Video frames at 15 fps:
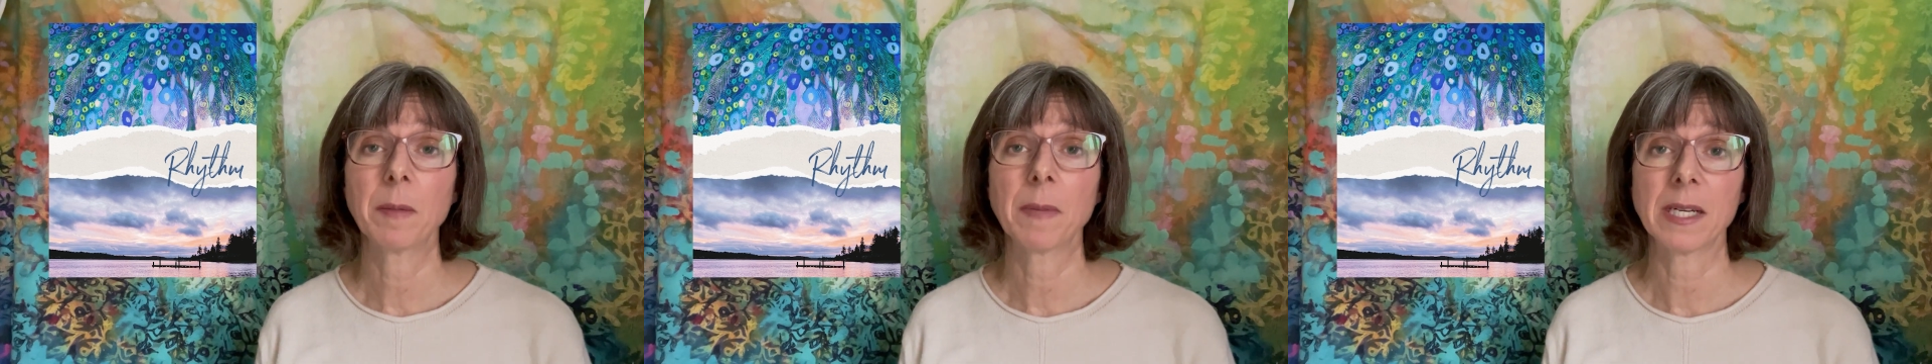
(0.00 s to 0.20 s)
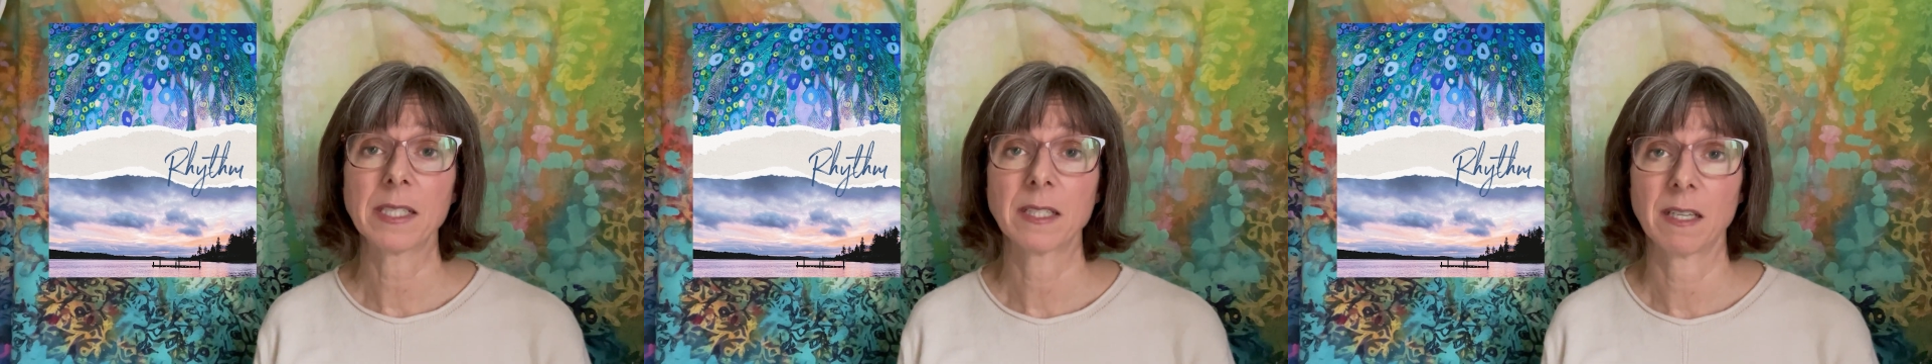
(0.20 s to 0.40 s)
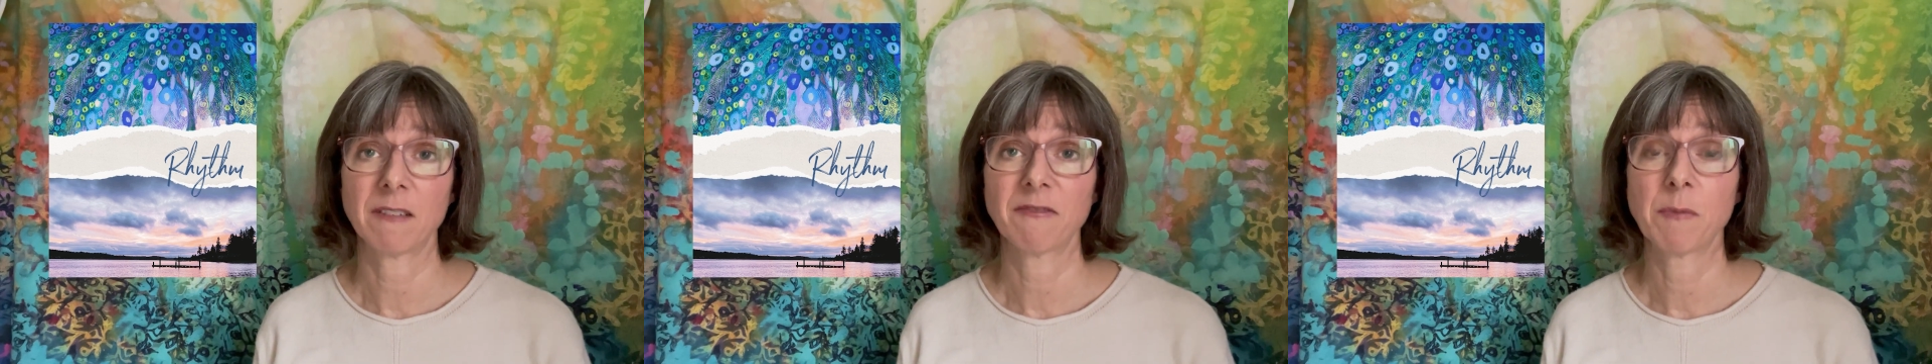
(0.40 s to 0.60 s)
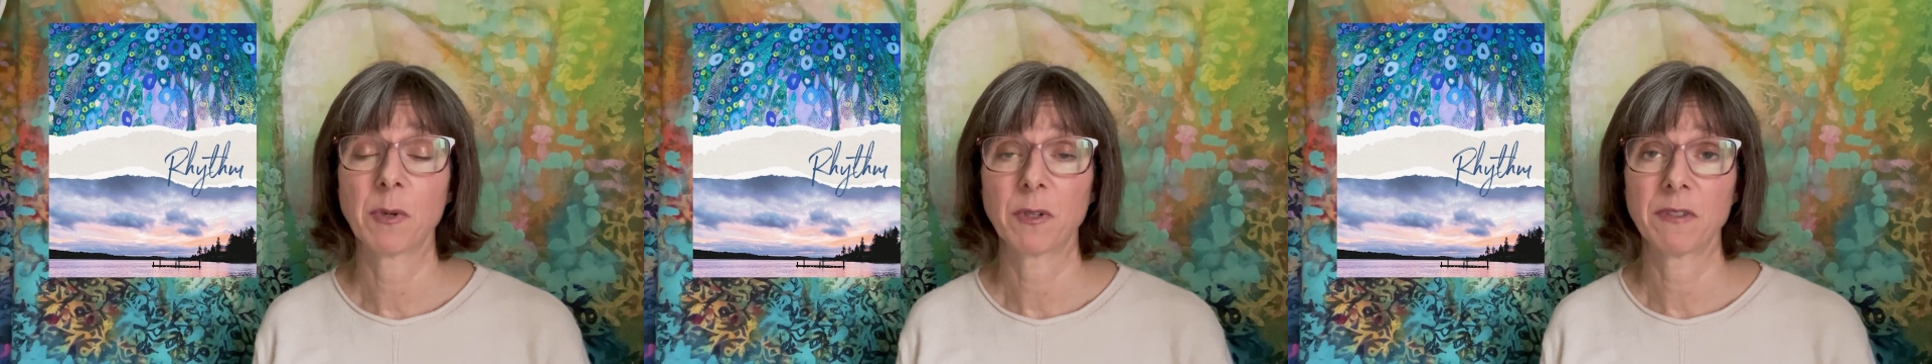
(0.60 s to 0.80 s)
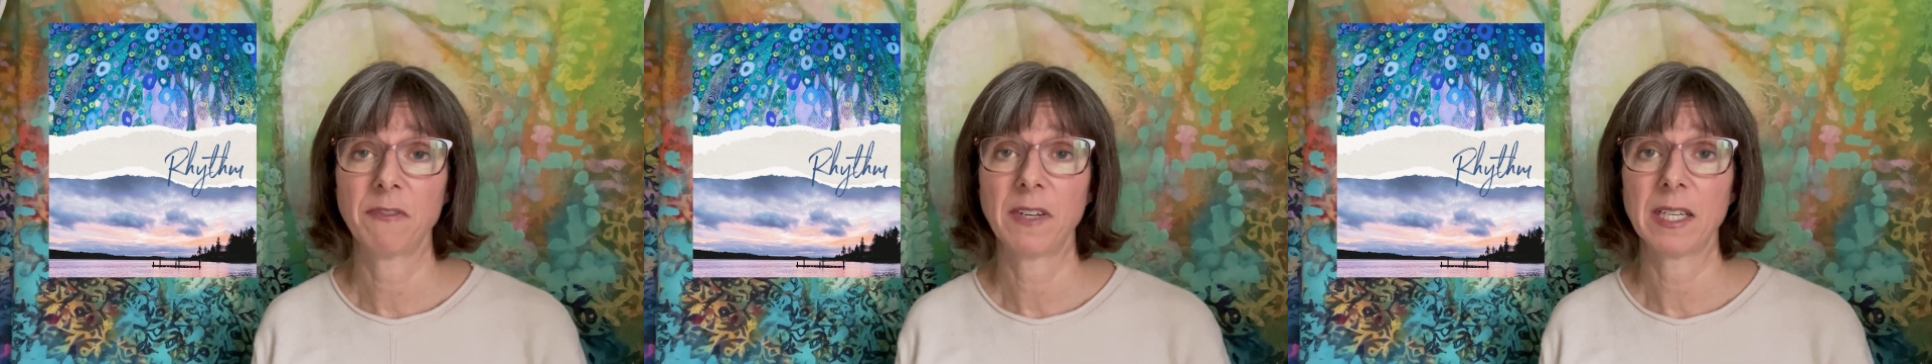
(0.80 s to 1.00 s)
myself
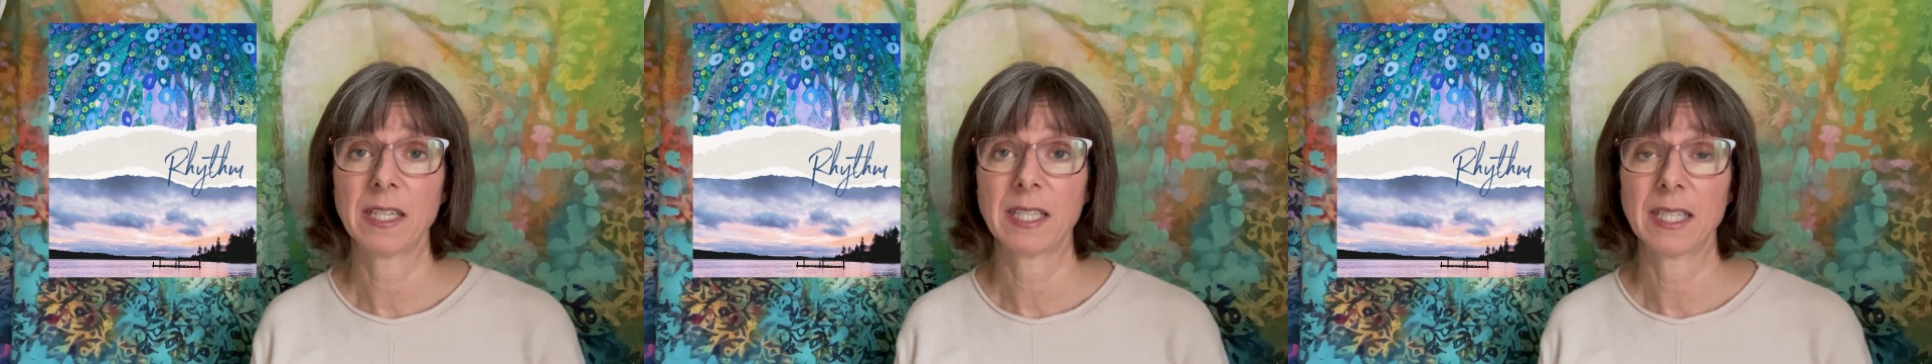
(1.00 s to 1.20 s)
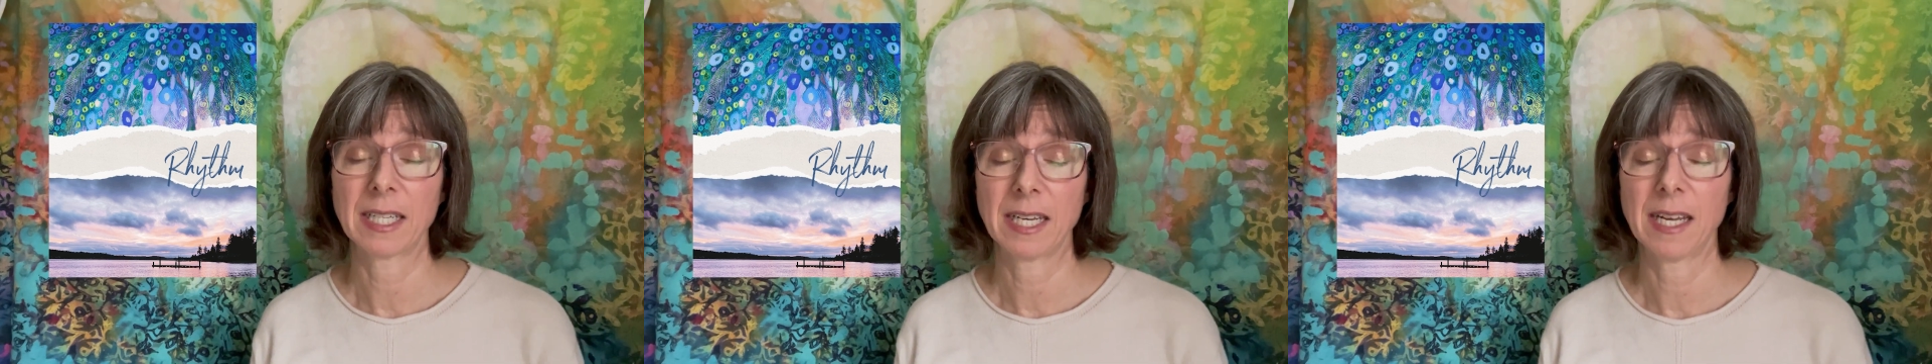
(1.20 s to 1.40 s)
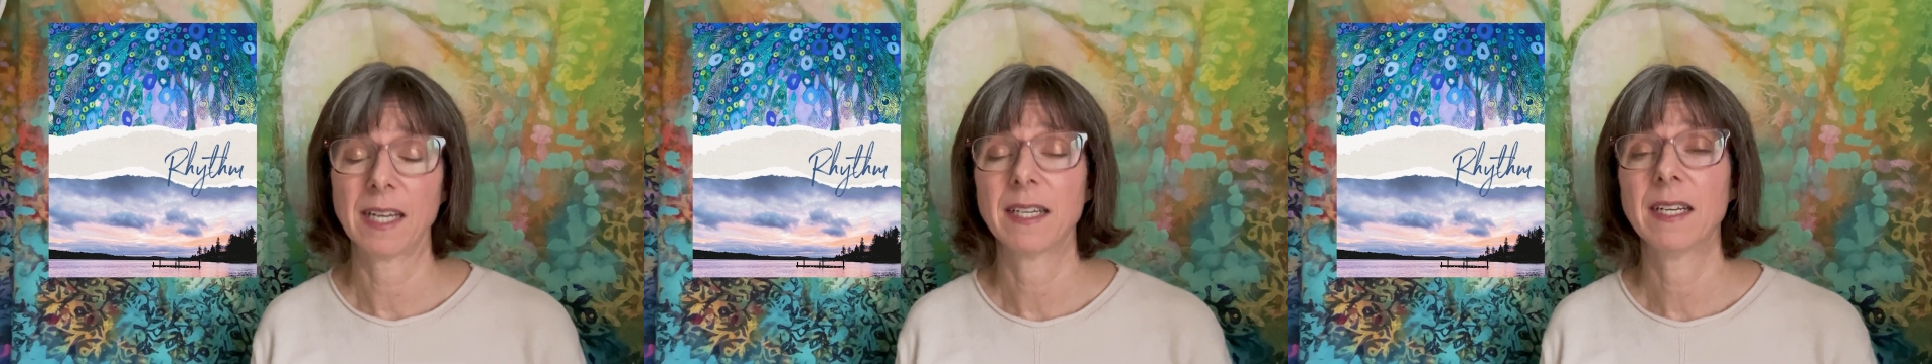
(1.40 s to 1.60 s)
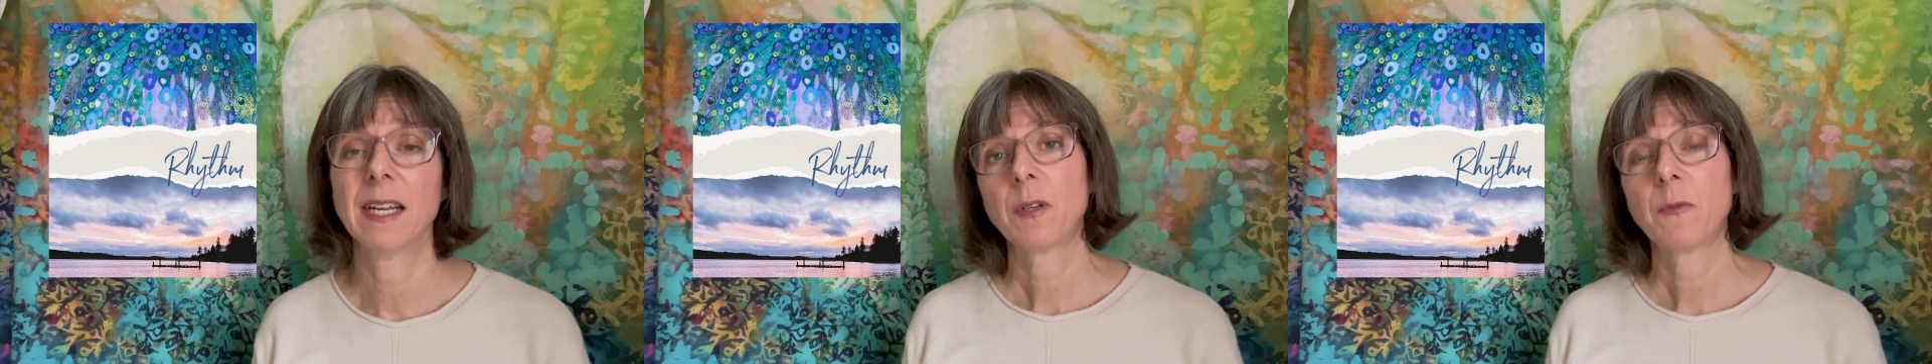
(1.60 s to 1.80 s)
motivated again.